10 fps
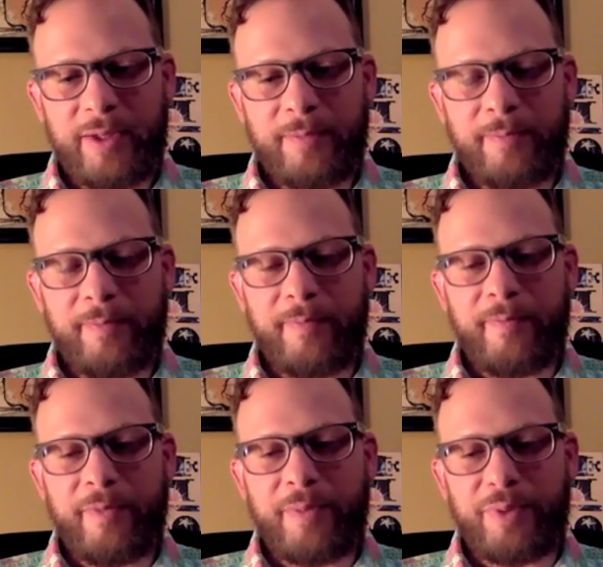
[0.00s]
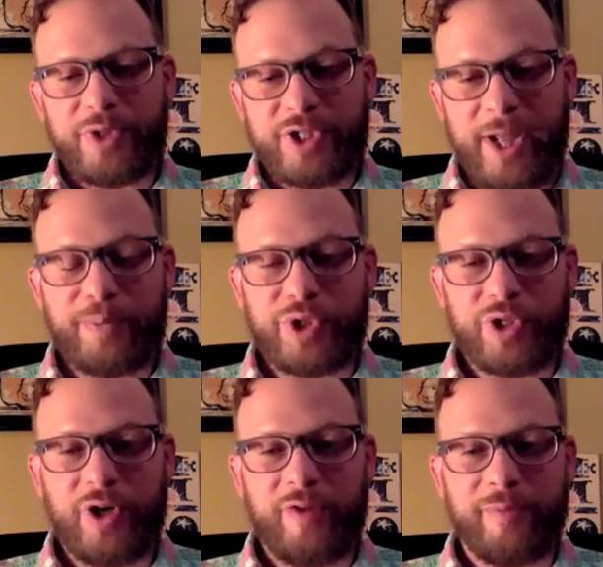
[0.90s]
the perception
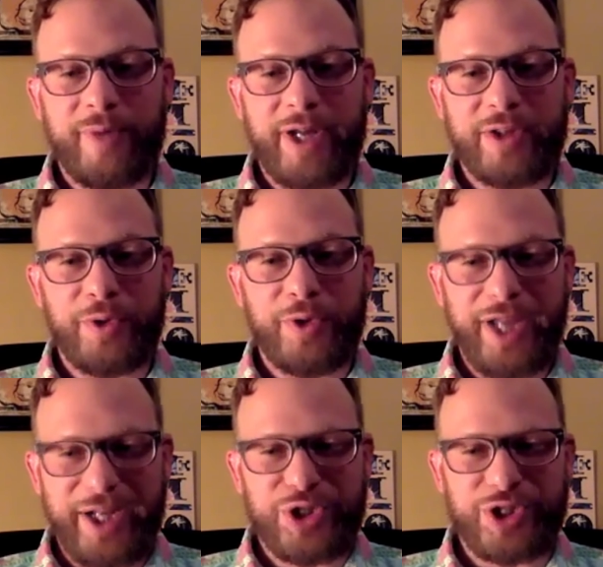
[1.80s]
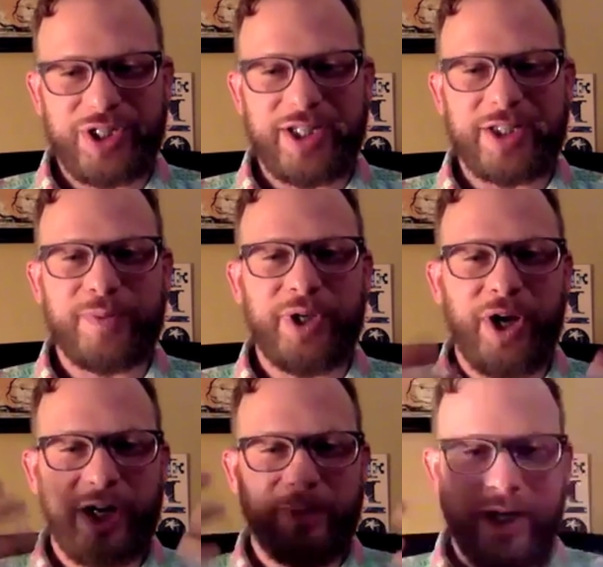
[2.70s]
of my location is
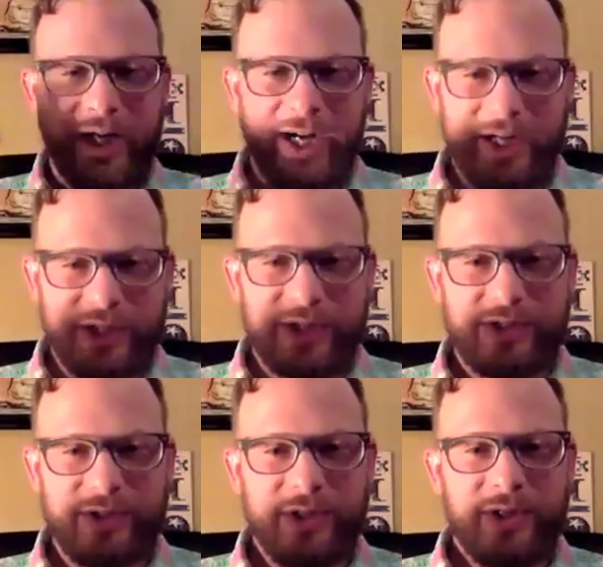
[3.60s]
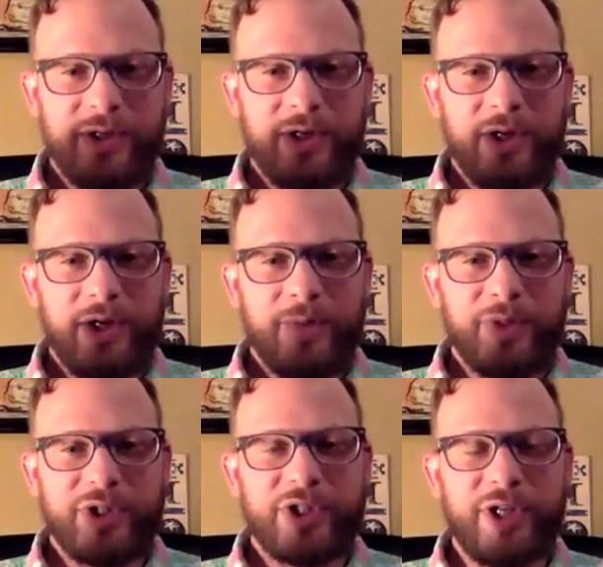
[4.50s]
behind my eyes.
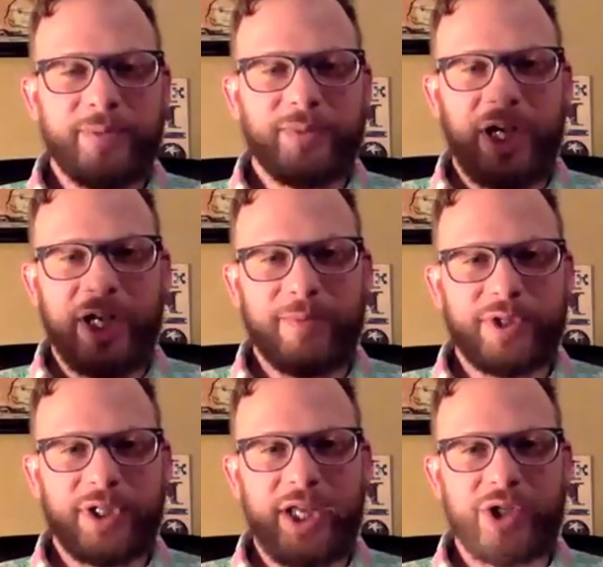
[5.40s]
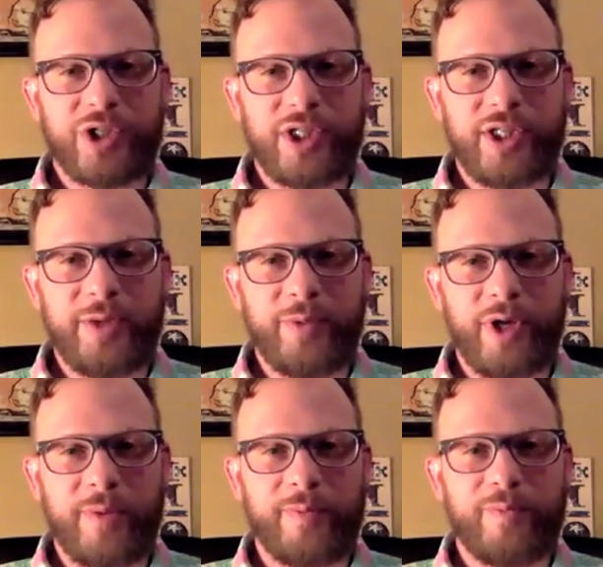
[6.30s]
But sometimes, occasionally, when
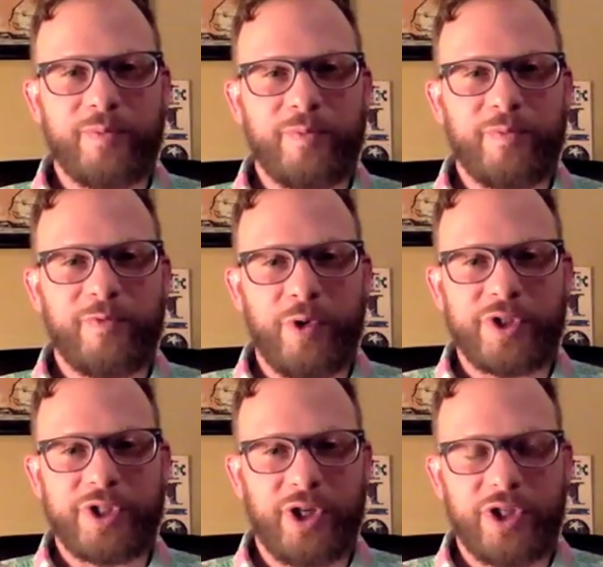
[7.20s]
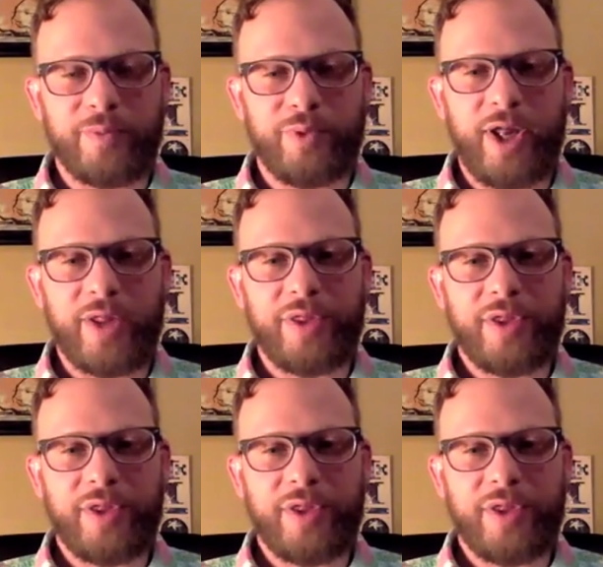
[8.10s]
I'm focusing on the breath,